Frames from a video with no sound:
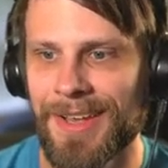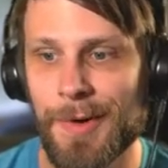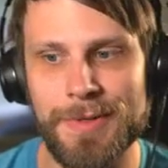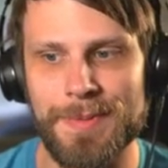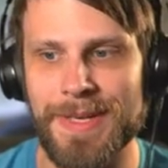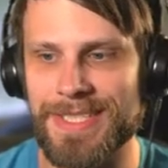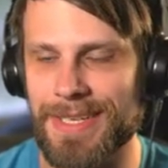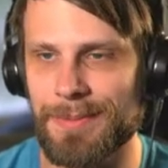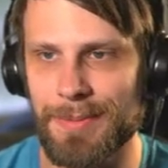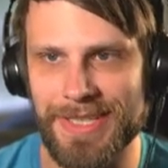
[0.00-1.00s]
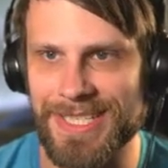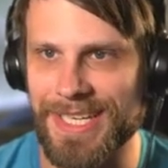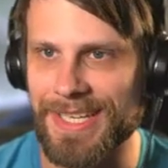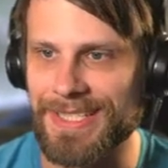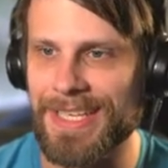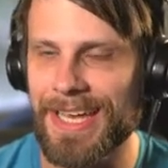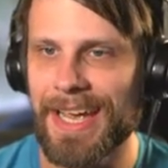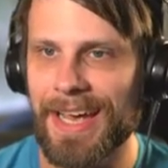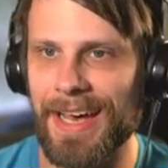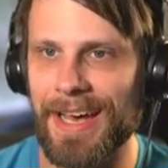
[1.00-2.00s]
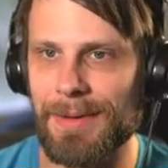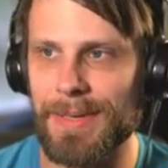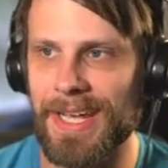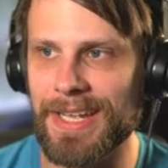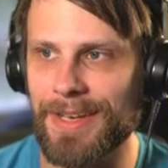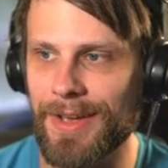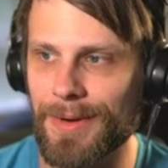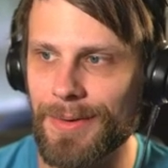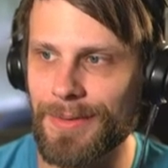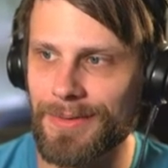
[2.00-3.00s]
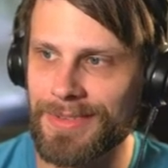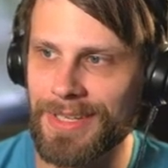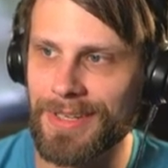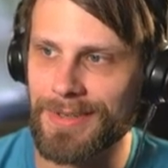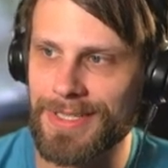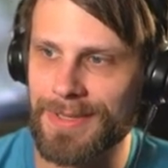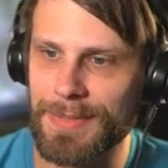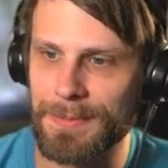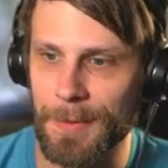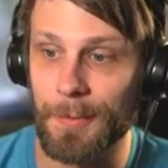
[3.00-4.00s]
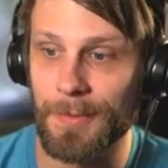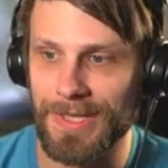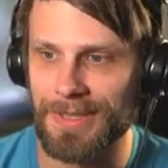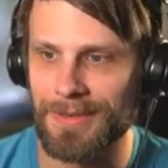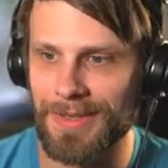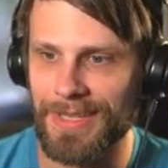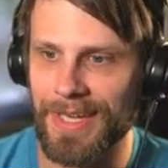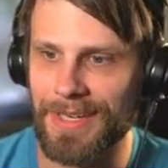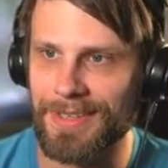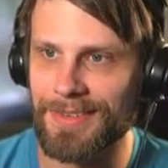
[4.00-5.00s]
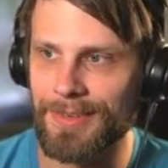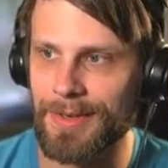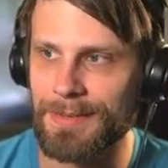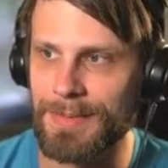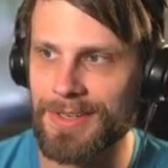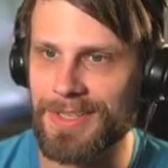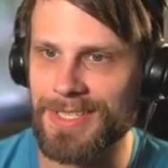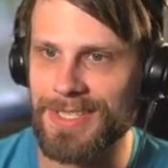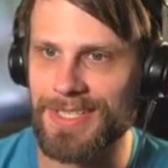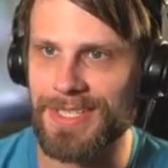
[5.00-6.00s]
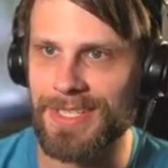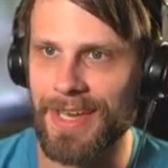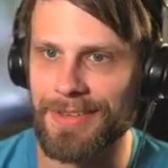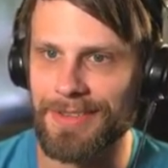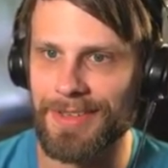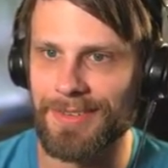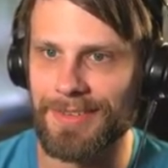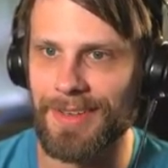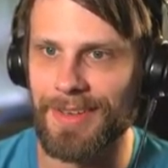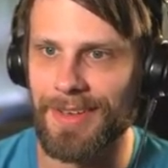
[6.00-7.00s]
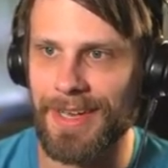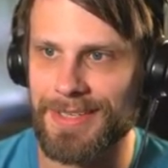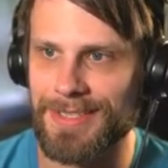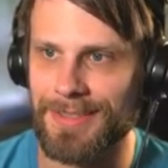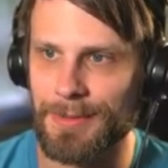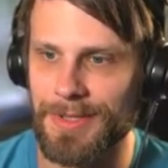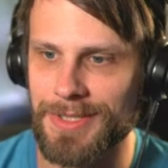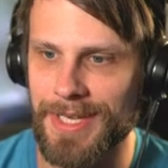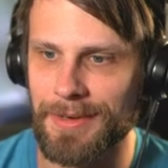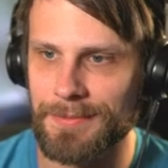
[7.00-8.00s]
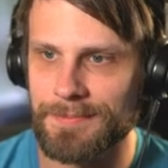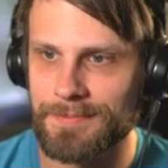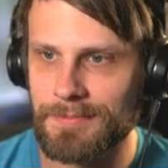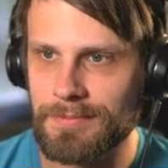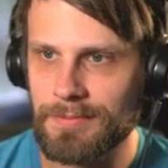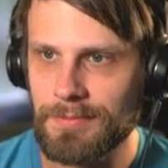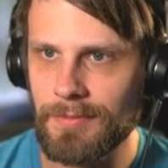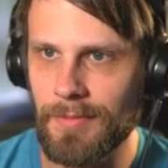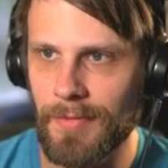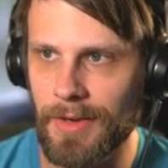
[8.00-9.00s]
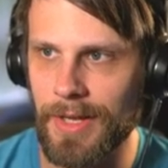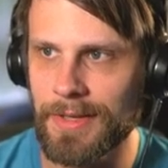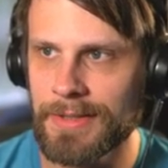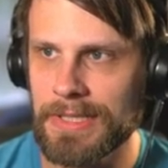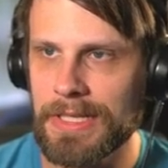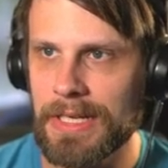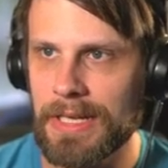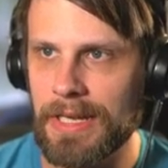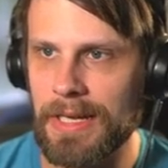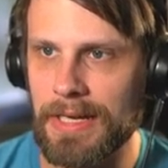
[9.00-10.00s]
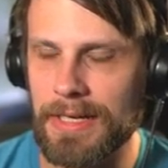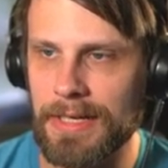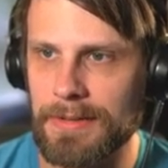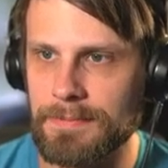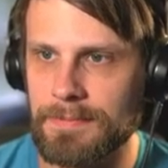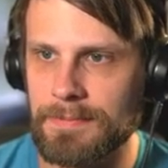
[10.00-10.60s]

which makes complete sense. Uh, but I know, you know, some people really, really hate it, so I'm curious to see how this uh, actually works out. Okay. Um,